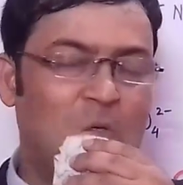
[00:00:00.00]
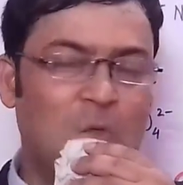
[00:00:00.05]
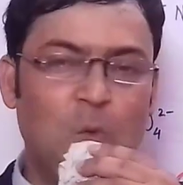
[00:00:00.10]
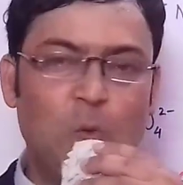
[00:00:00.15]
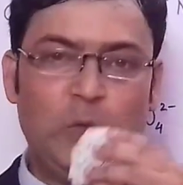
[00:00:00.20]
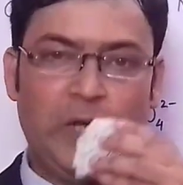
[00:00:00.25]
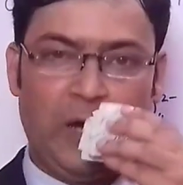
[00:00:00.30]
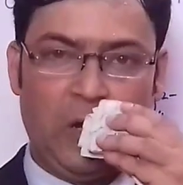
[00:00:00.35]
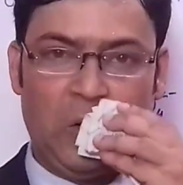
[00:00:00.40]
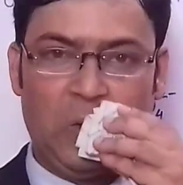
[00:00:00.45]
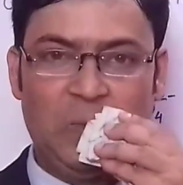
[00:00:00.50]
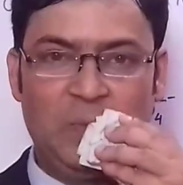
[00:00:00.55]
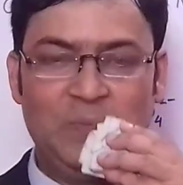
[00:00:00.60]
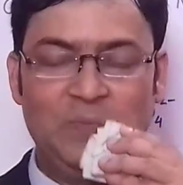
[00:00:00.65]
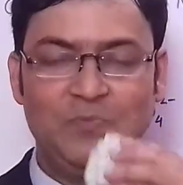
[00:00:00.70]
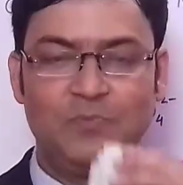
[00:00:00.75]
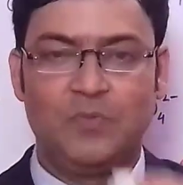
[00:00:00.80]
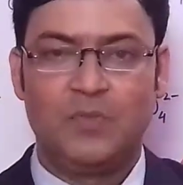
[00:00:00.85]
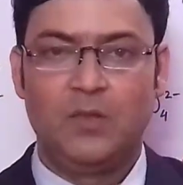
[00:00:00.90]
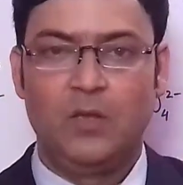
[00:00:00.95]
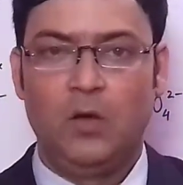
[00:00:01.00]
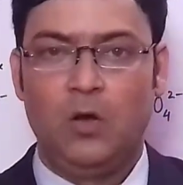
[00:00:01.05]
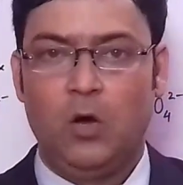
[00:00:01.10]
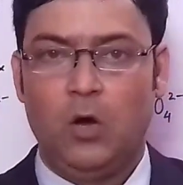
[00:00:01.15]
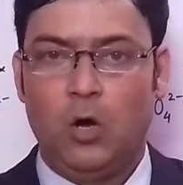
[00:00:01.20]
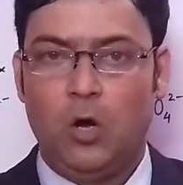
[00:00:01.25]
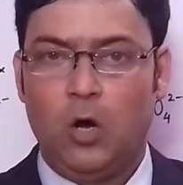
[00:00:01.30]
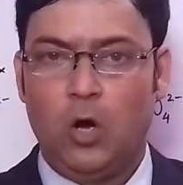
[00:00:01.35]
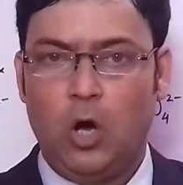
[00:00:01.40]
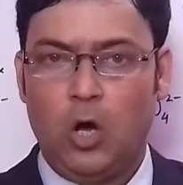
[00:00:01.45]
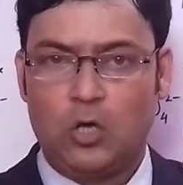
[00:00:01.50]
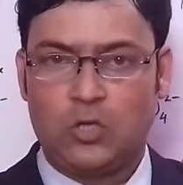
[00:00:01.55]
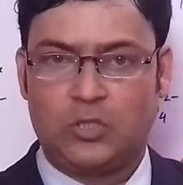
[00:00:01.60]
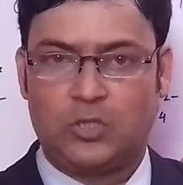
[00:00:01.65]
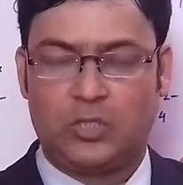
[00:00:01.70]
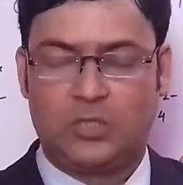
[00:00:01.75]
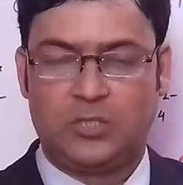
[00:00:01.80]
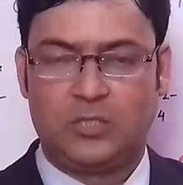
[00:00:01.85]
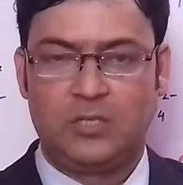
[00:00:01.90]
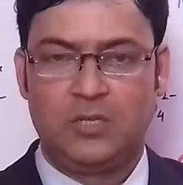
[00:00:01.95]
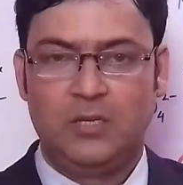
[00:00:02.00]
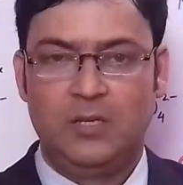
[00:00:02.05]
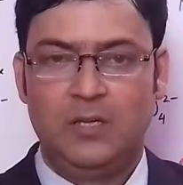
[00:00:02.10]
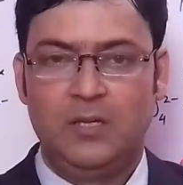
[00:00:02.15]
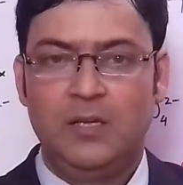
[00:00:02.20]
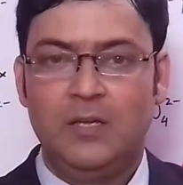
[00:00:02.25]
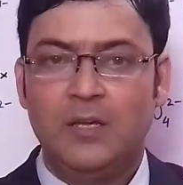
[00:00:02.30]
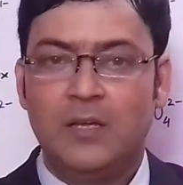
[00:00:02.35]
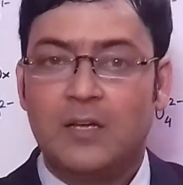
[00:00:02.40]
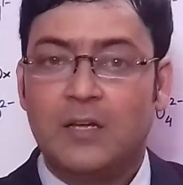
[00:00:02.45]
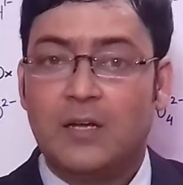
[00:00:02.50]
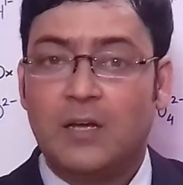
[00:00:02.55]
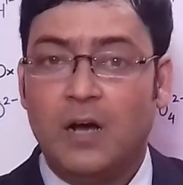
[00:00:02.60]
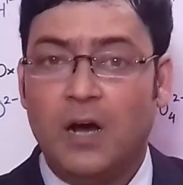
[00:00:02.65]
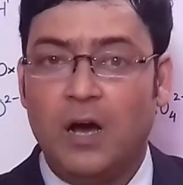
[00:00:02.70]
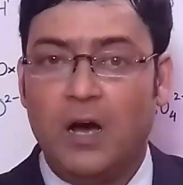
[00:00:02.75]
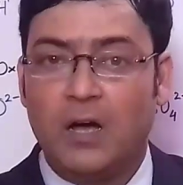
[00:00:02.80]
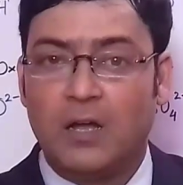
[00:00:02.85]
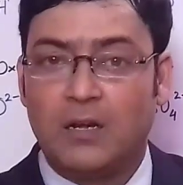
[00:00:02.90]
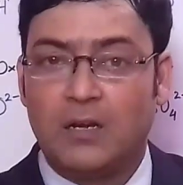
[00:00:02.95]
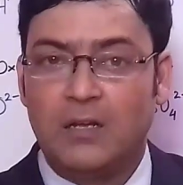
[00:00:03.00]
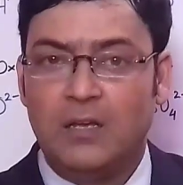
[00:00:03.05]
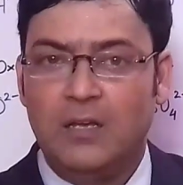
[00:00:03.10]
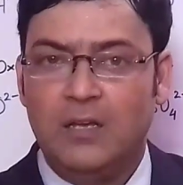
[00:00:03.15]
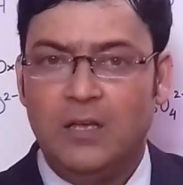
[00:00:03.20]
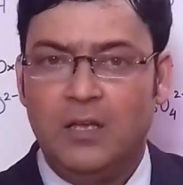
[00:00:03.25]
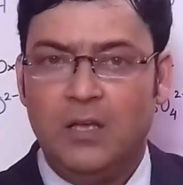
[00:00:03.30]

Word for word: 2 now. Ox, car,